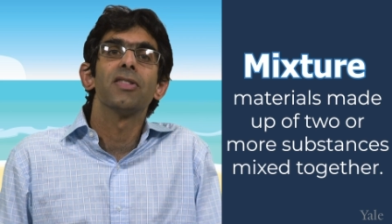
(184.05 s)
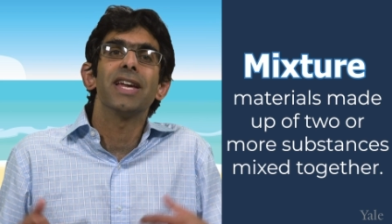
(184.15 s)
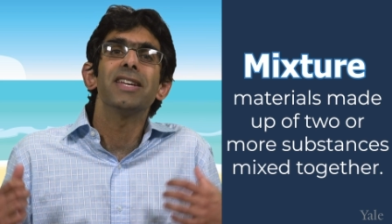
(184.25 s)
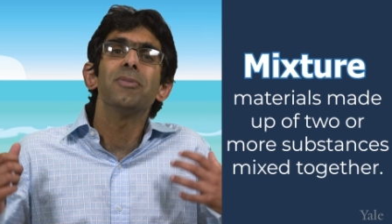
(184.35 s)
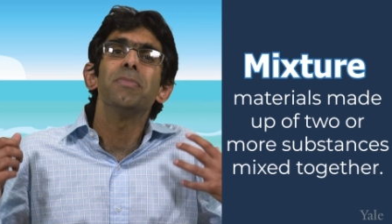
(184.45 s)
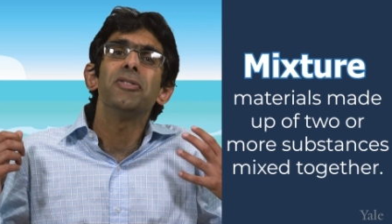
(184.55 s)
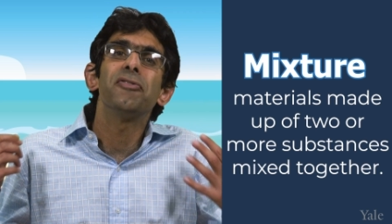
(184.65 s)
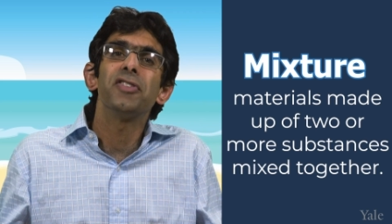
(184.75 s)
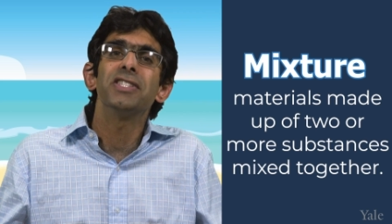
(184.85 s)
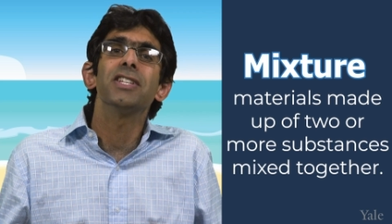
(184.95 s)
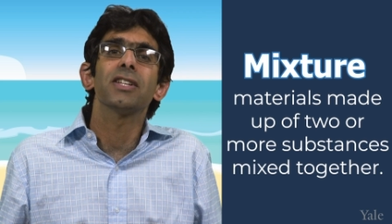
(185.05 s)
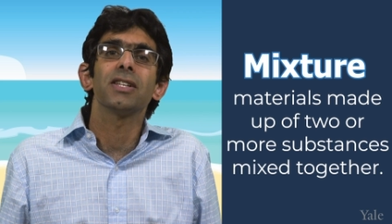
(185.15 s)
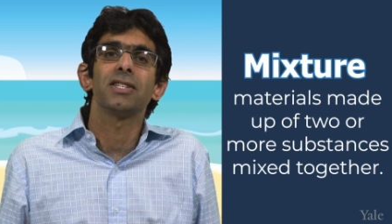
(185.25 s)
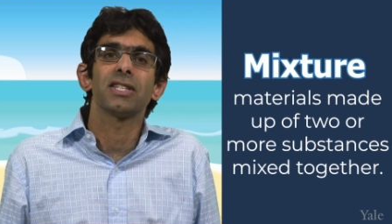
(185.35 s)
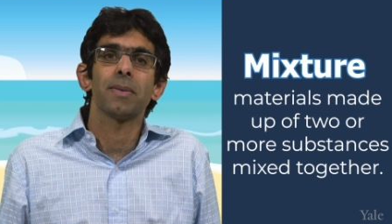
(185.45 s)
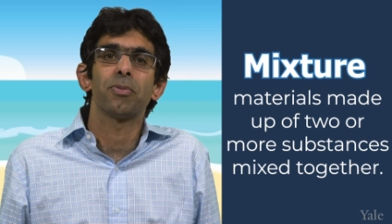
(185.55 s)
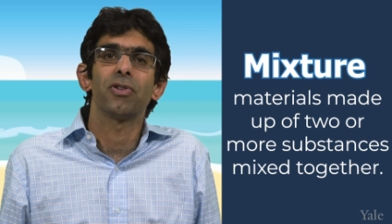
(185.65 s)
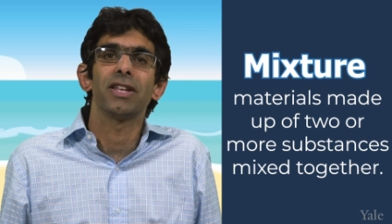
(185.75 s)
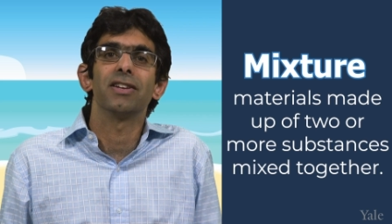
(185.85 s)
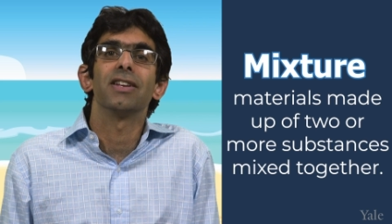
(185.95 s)
They can be physically
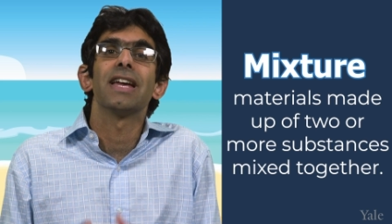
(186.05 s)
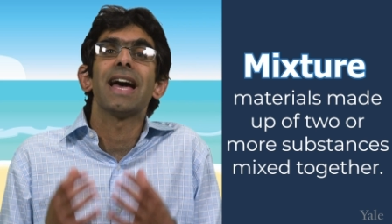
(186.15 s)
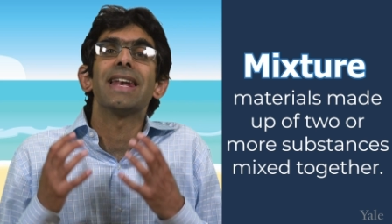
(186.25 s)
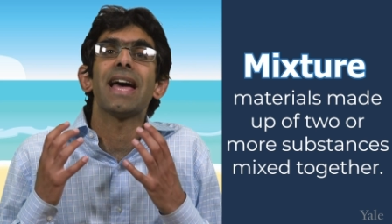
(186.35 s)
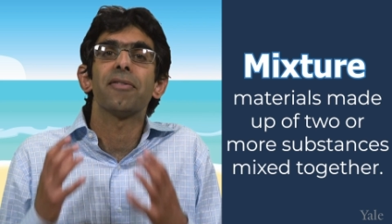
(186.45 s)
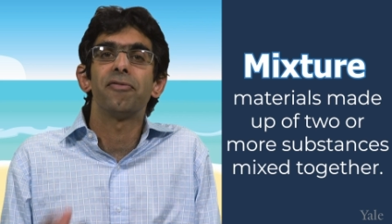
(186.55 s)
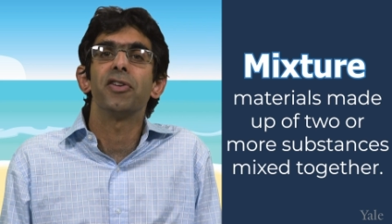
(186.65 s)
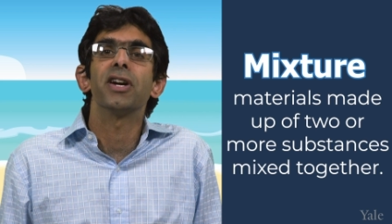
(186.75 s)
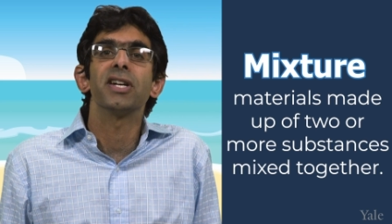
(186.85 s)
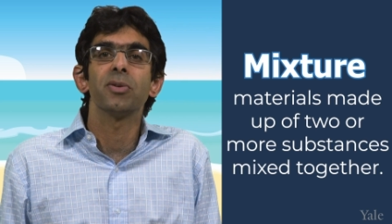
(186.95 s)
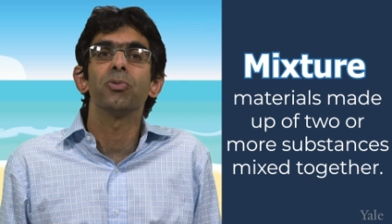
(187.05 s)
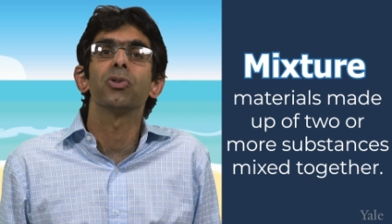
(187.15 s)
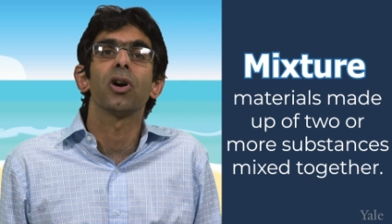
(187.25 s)
separated and have variable